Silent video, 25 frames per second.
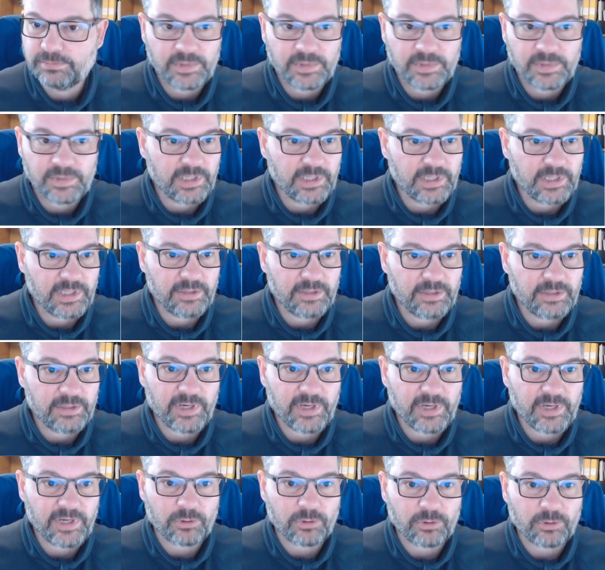They are
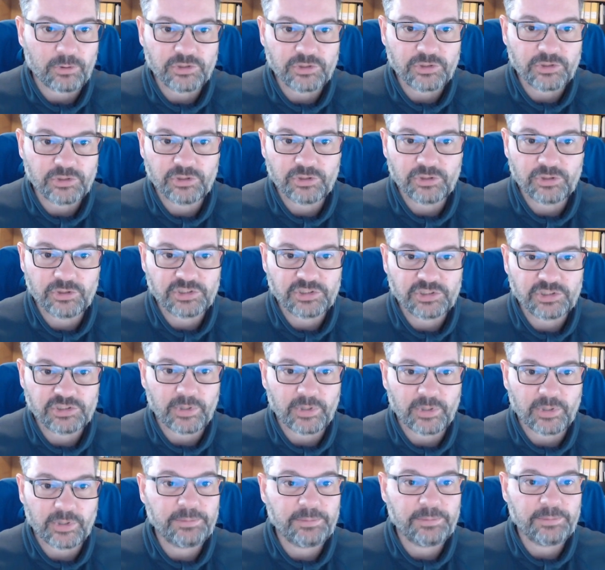also described in
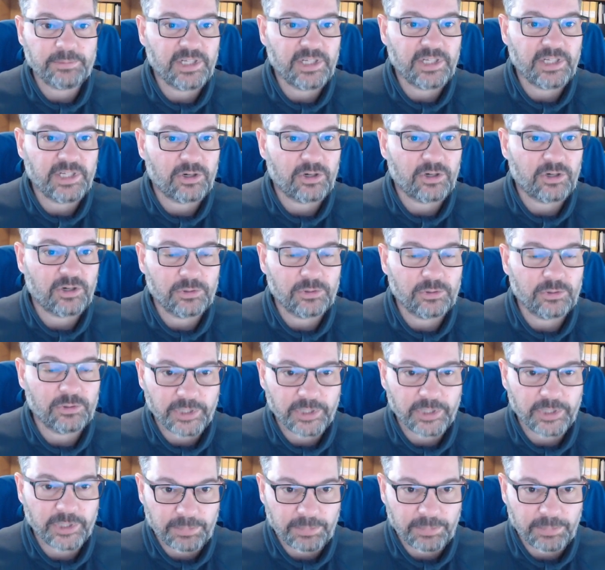our wiki
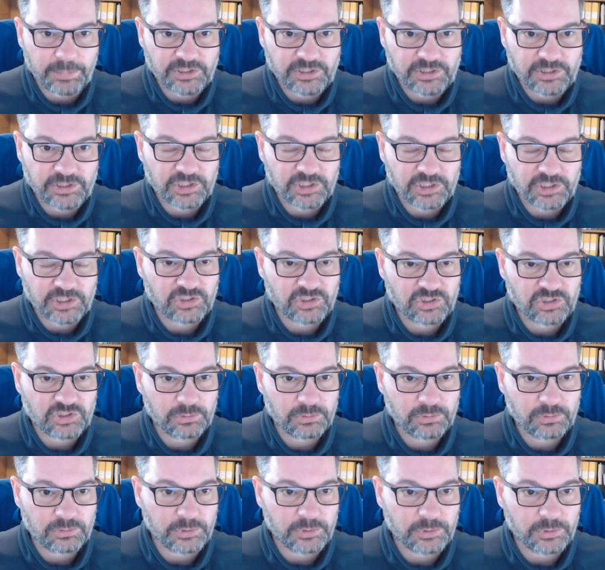pages, which we
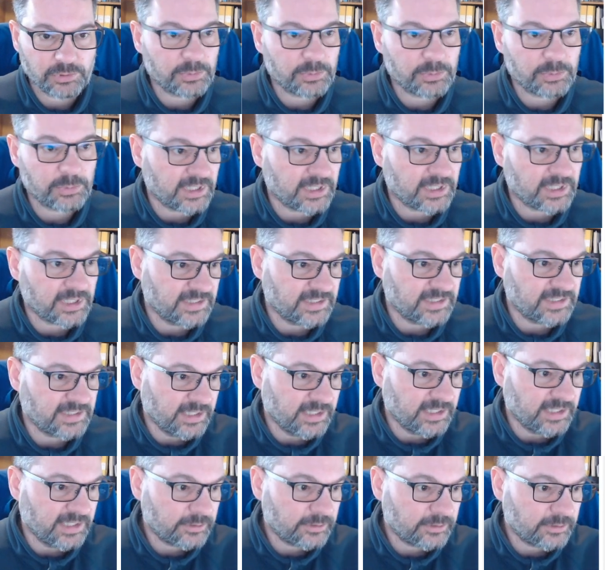can see here.
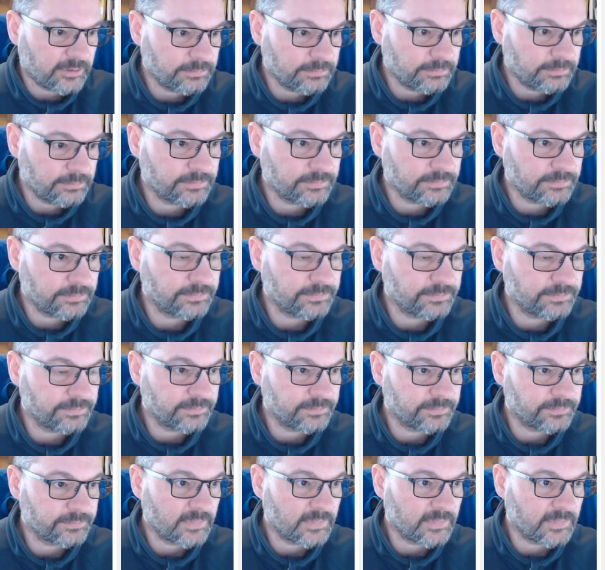
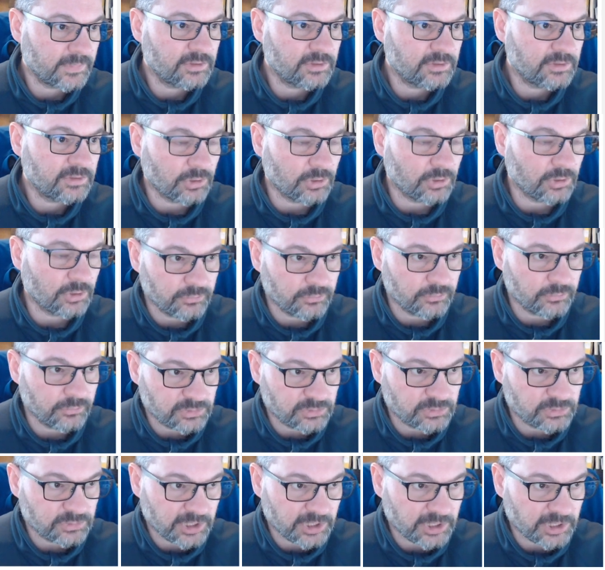So this wiki
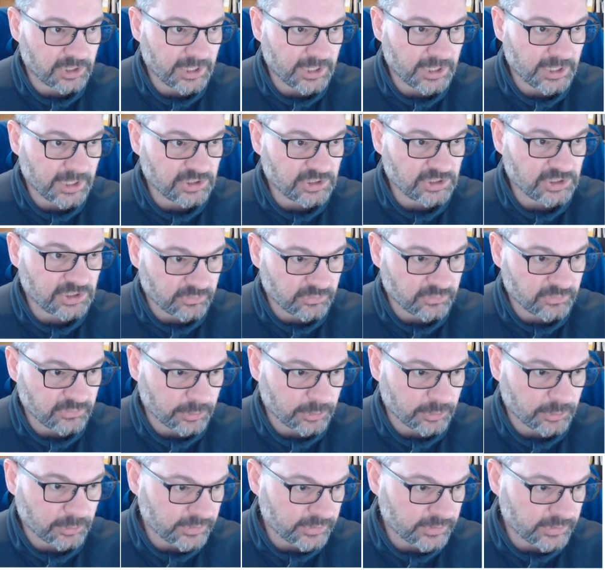page is for profile
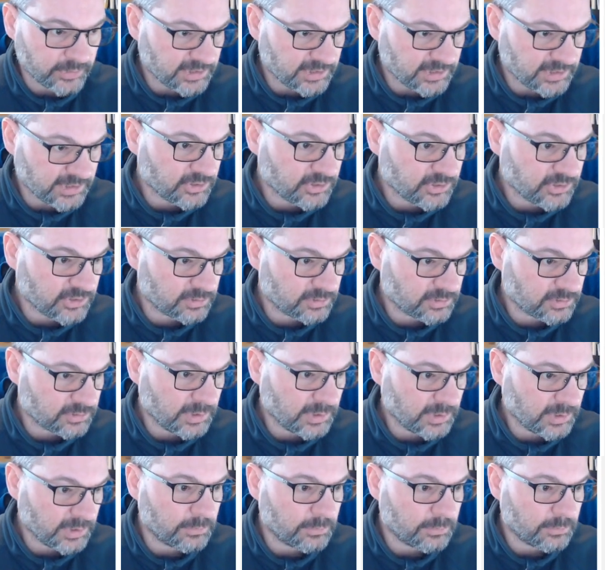stats, and we
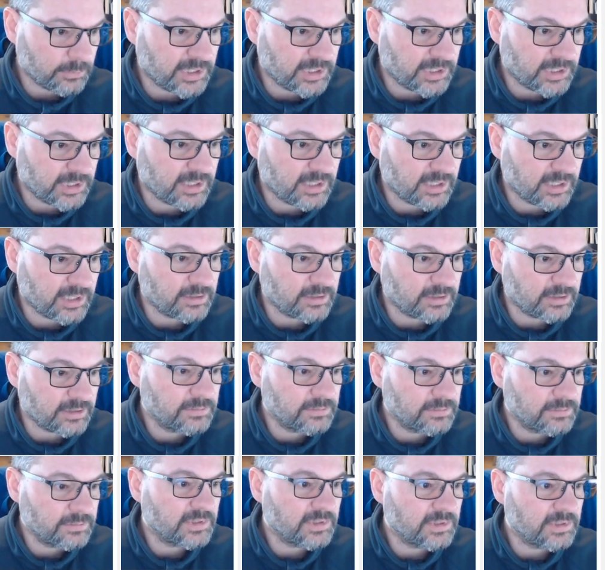can dig
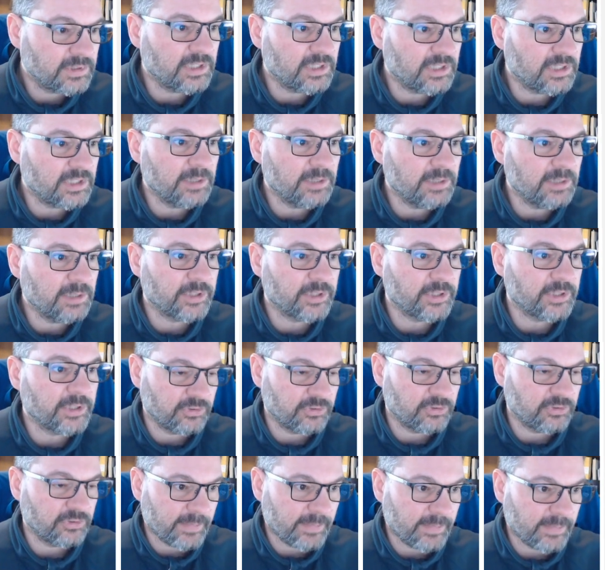deeper into the maps
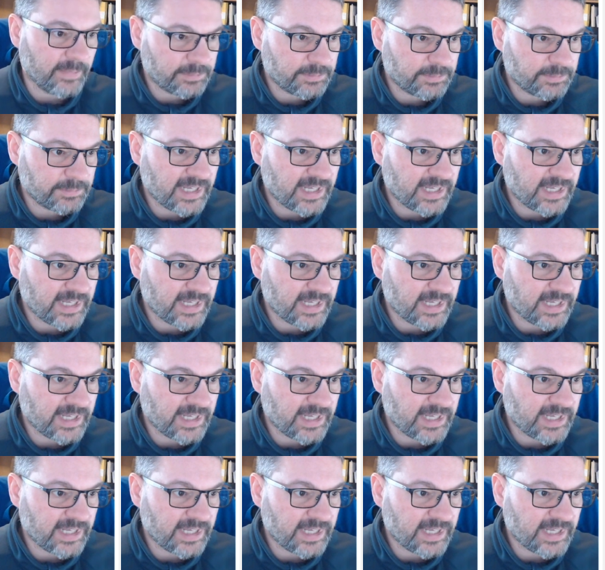tab.